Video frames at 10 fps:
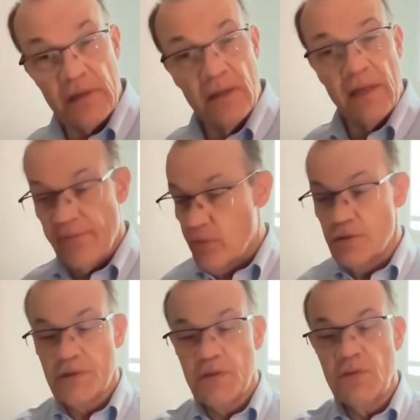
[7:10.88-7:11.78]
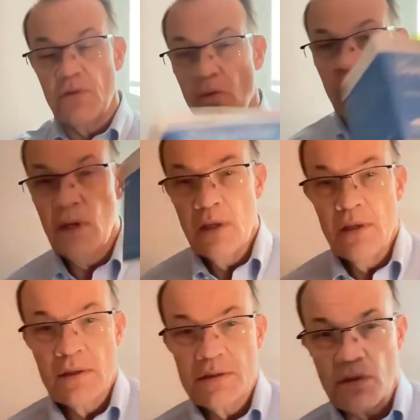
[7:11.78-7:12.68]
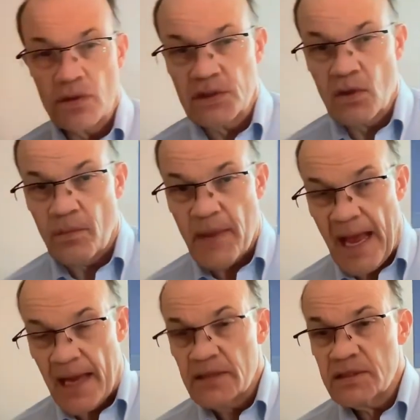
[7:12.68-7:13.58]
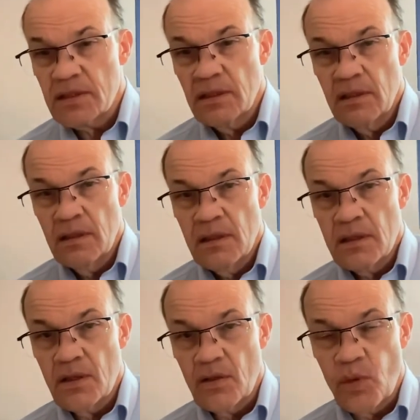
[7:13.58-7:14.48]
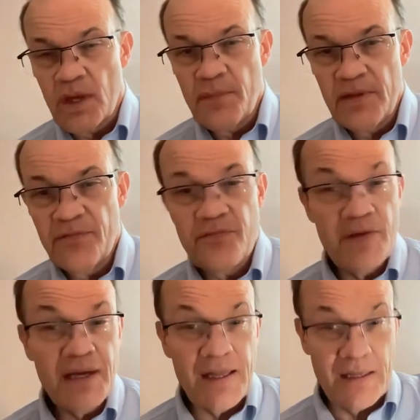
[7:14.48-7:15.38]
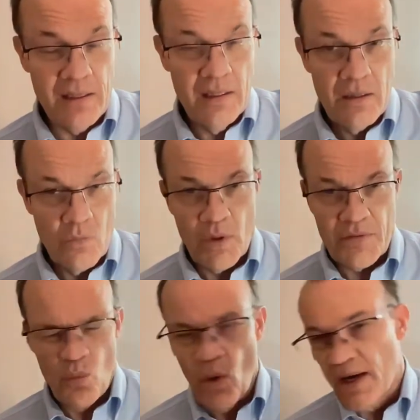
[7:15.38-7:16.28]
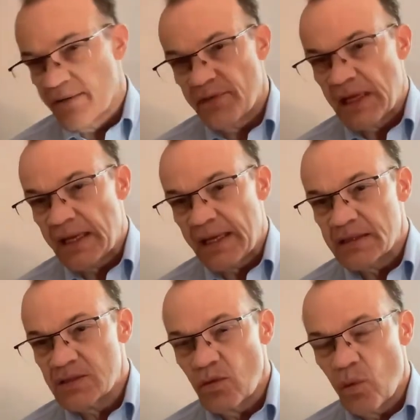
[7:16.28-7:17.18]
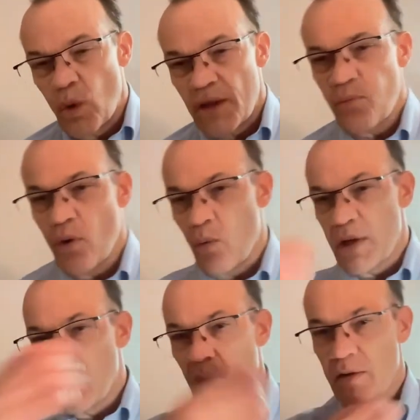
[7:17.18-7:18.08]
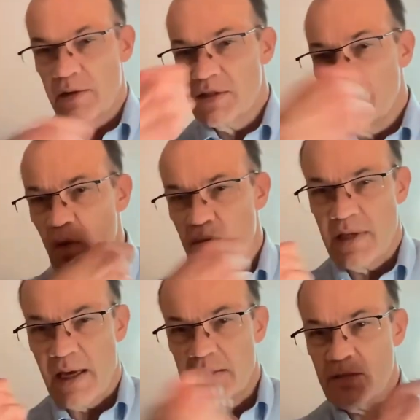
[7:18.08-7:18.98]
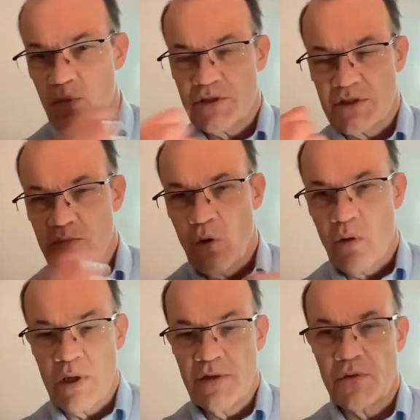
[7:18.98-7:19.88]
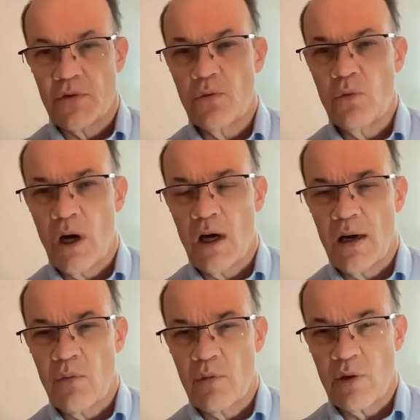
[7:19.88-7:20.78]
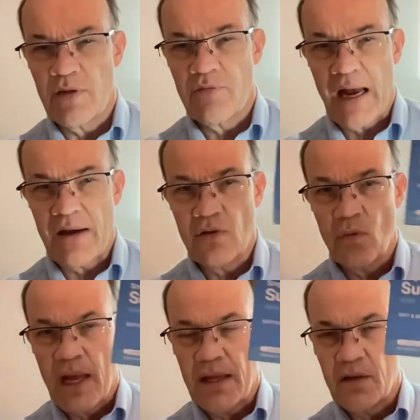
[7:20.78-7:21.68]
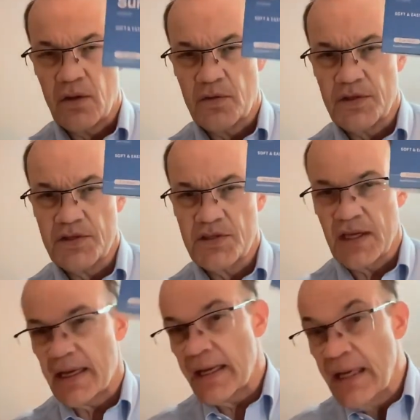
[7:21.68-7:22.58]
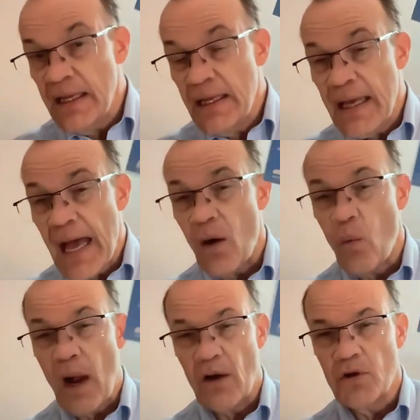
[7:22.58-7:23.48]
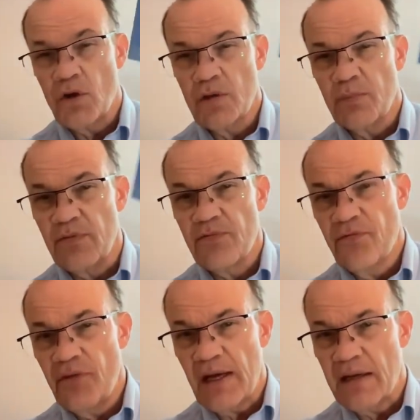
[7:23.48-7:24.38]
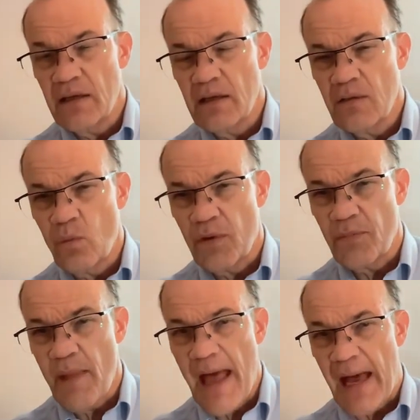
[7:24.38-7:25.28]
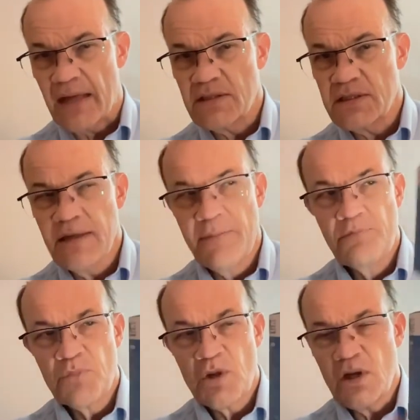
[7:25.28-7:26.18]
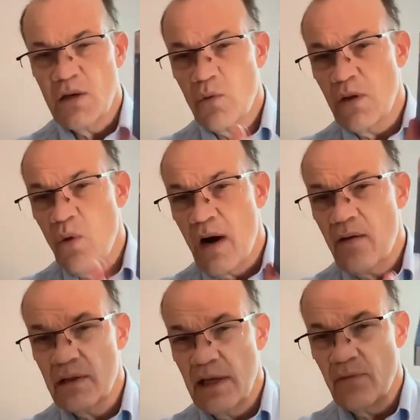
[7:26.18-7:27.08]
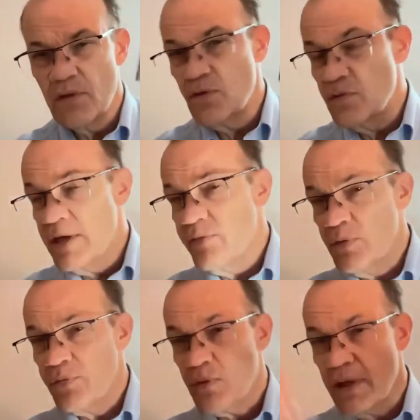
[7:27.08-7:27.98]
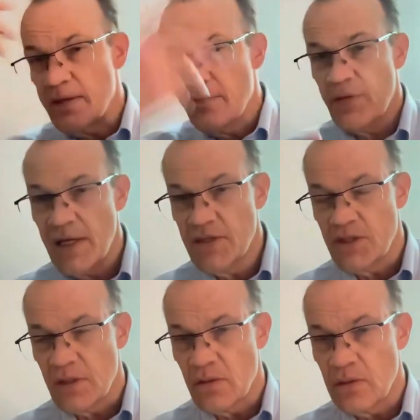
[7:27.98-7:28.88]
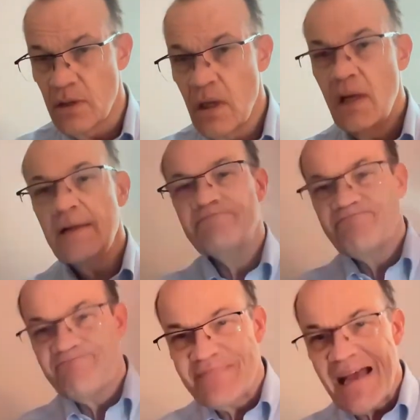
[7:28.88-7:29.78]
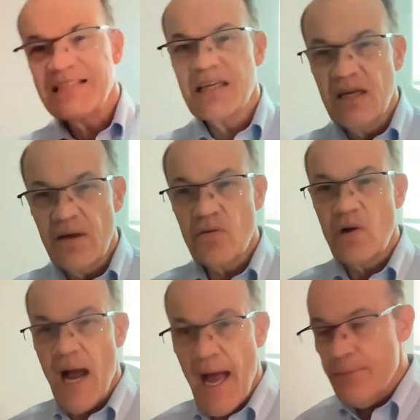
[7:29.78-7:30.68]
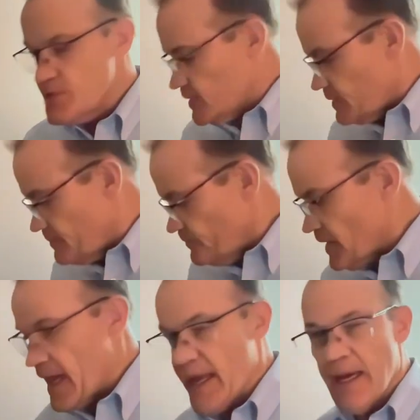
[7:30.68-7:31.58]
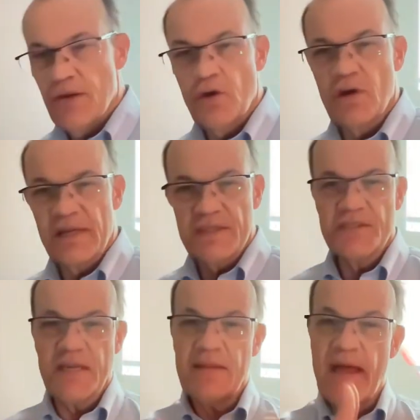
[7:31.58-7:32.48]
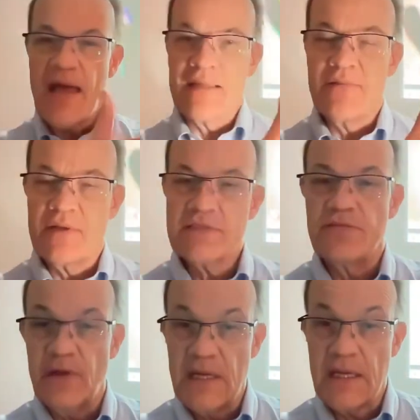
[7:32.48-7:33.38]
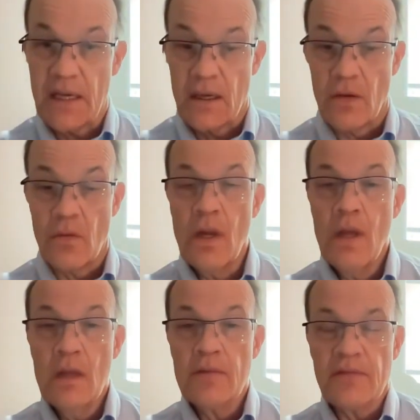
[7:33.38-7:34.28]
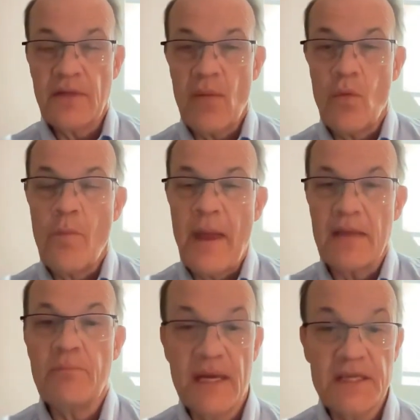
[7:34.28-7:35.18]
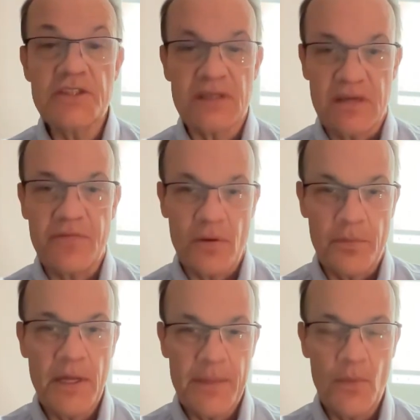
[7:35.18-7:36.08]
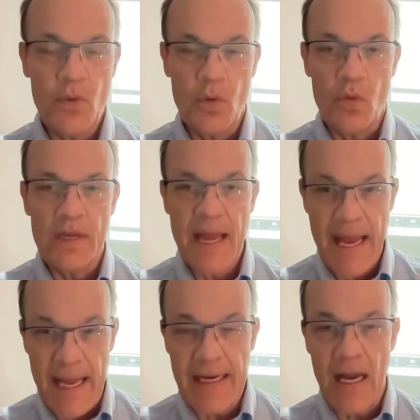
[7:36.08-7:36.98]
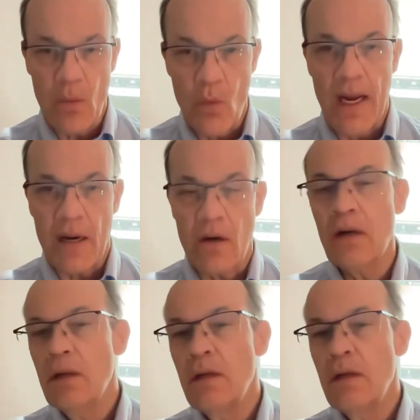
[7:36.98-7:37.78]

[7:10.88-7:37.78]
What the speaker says: a level 2 surgical mask? Could we be fitted with one of these with what we call a smoke test, which is what we do when we evaluate you to see how well you could be fit with masks? Can we wear a level 2, level 3 and a face shield? That's another option. And you're going to see that in this video, that they will make mention for people who cannot wear